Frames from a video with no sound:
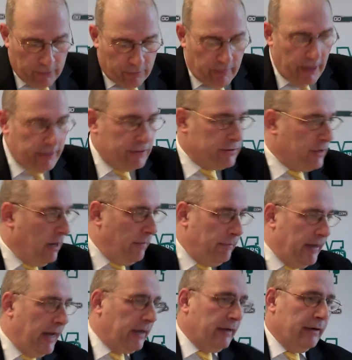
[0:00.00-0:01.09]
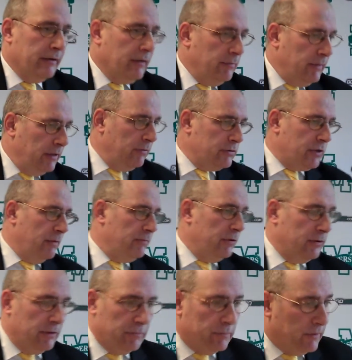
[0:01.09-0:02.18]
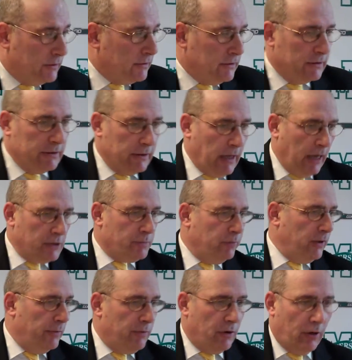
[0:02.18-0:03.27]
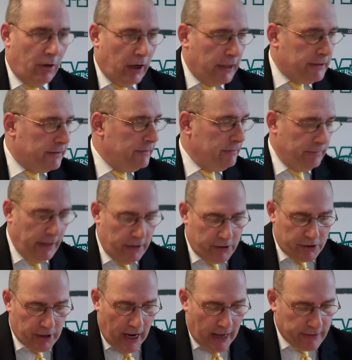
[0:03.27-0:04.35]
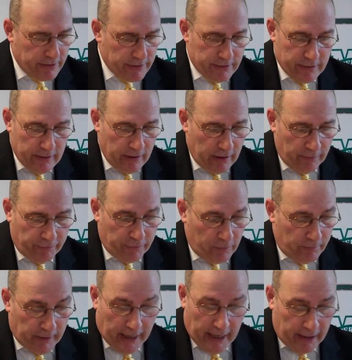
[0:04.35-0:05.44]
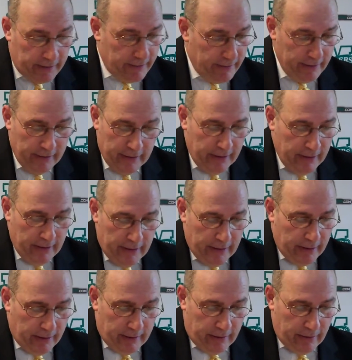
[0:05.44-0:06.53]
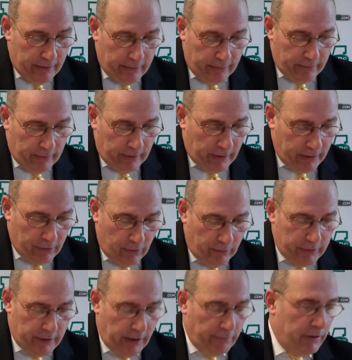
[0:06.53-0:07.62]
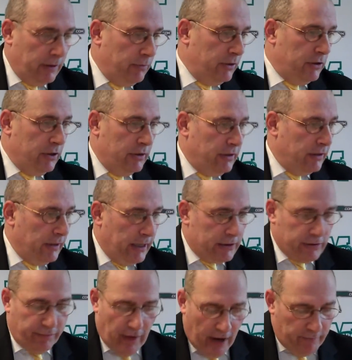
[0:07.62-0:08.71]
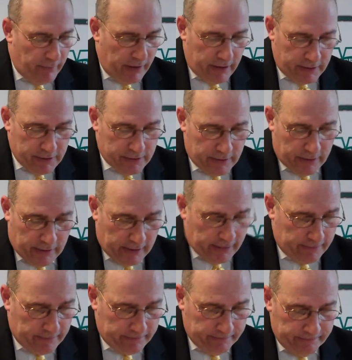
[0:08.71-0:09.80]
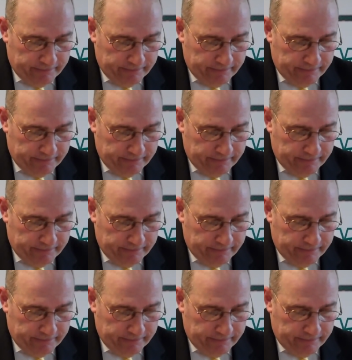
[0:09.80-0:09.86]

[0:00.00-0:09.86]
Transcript: tremendous comeback. I mean, it was unbelievable. The guys played with heart, made shots. I feel bad. Uh, you know, I thought we did everything we could in the last five minutes, and um,